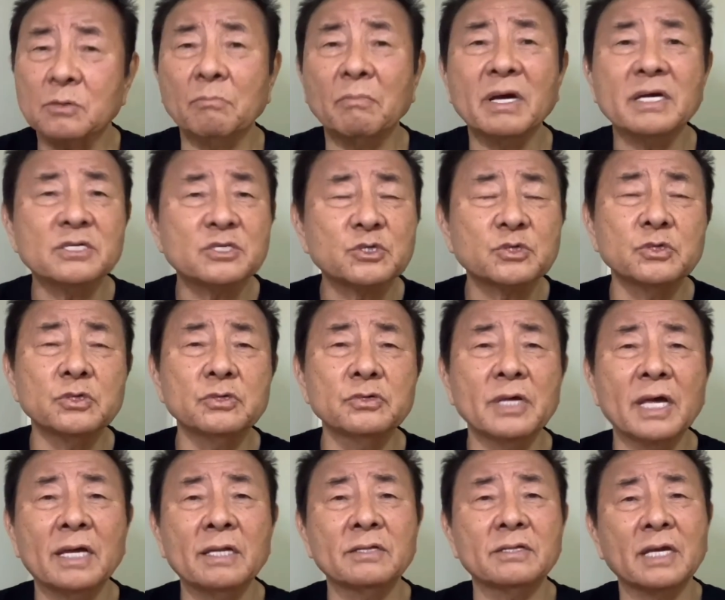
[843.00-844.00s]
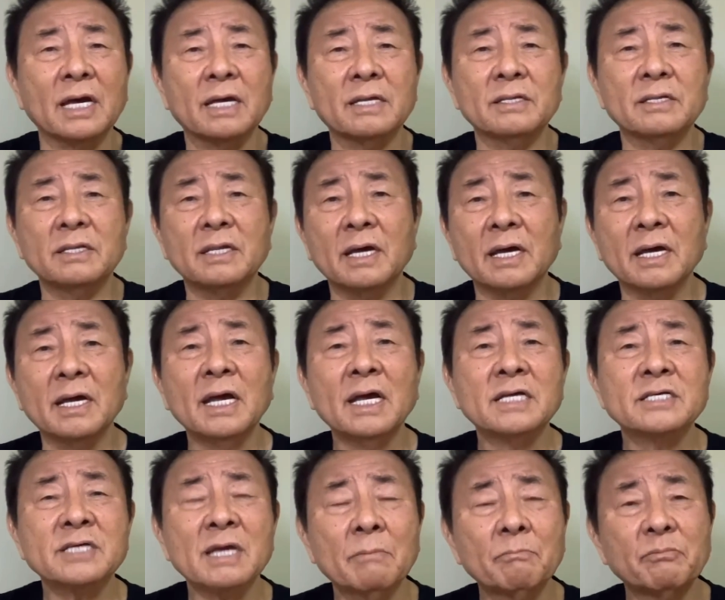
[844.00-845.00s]
of my student and
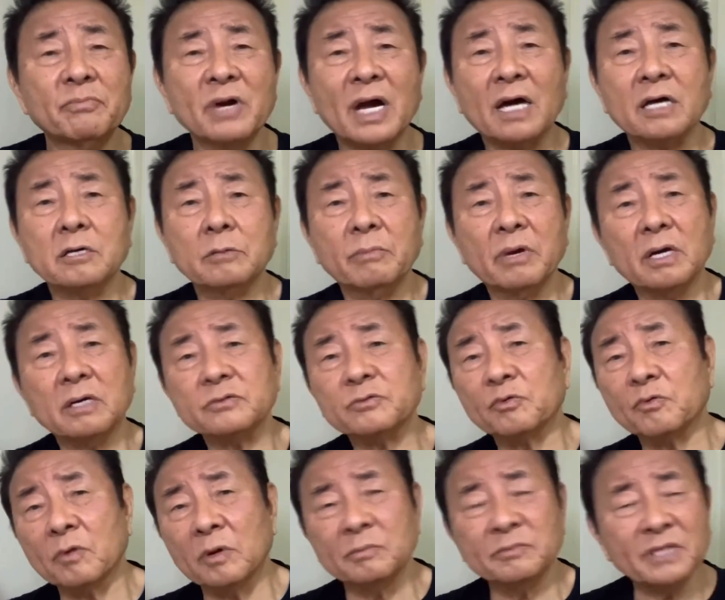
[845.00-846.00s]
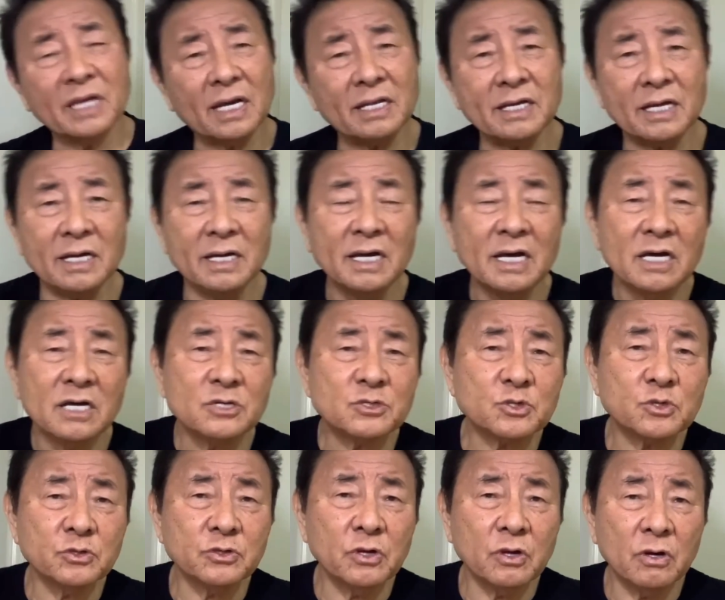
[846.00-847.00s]
some black belt from another
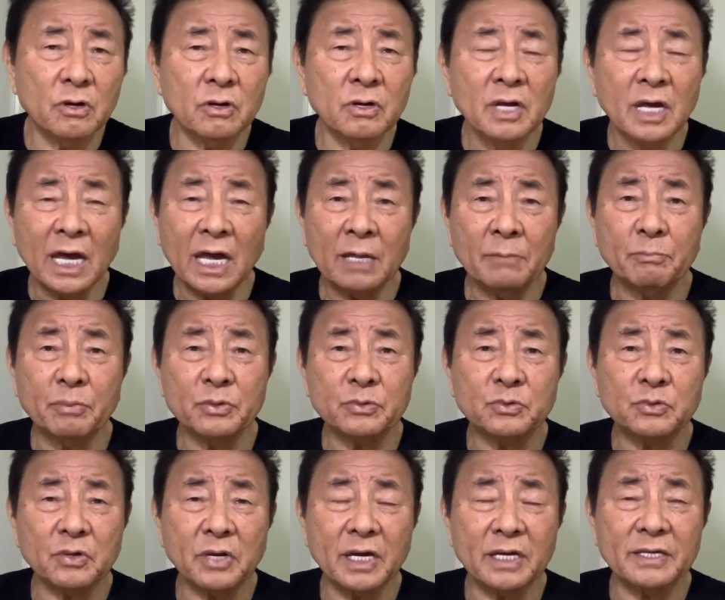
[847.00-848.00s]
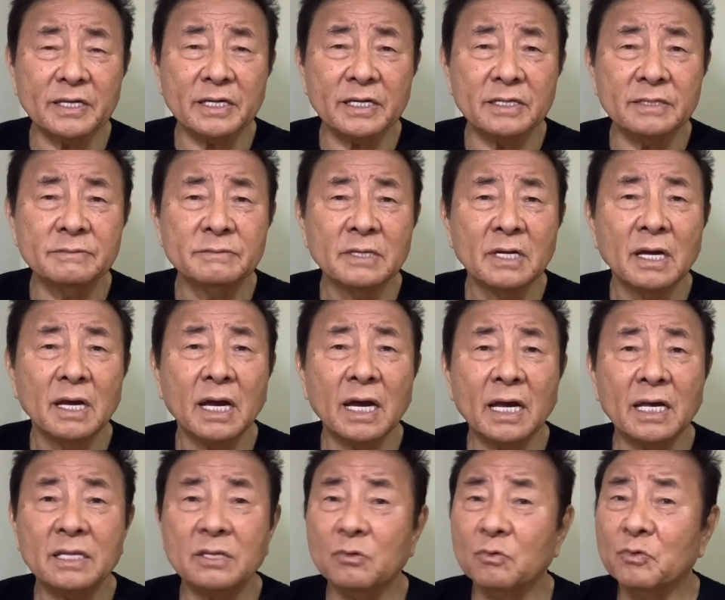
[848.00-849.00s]
studio and put together,
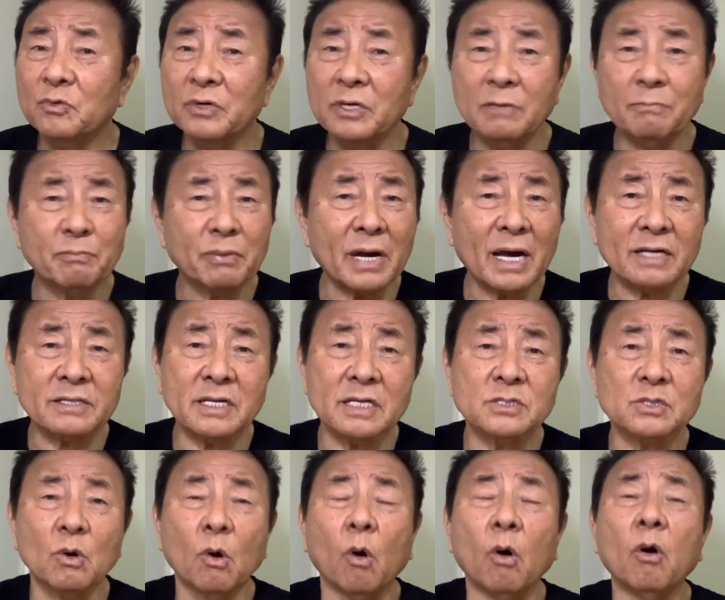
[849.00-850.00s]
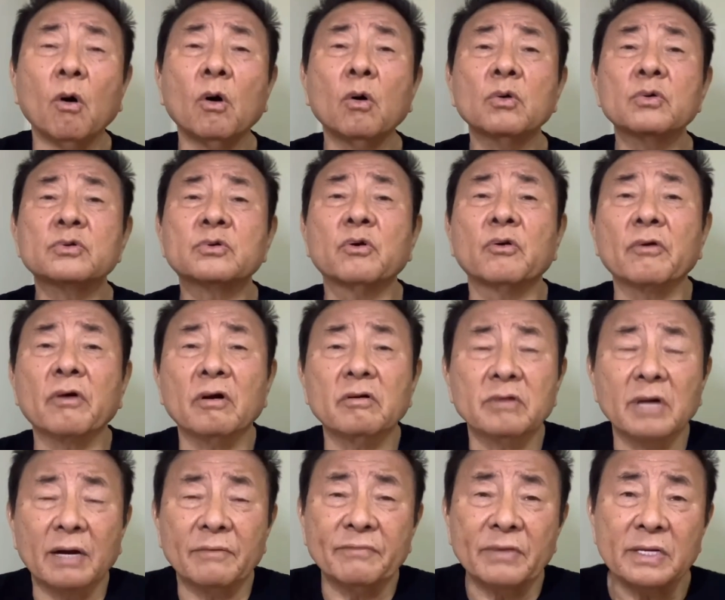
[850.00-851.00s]
and we practice all
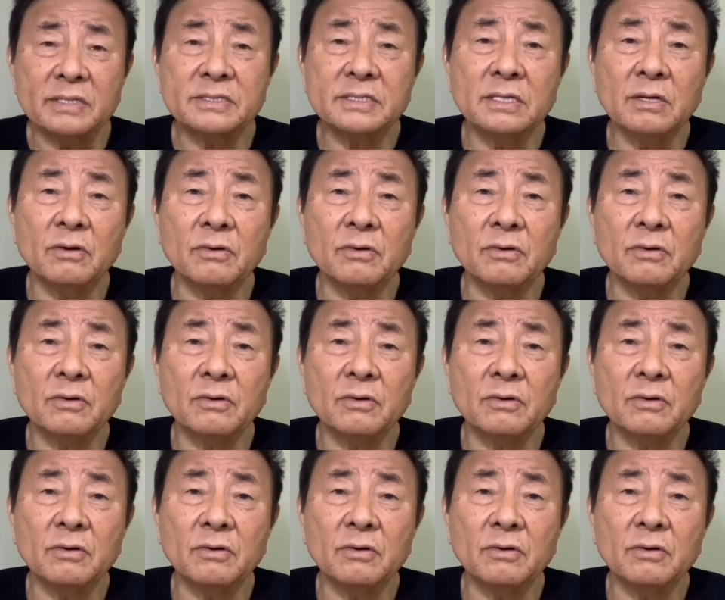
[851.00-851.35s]
choreographies,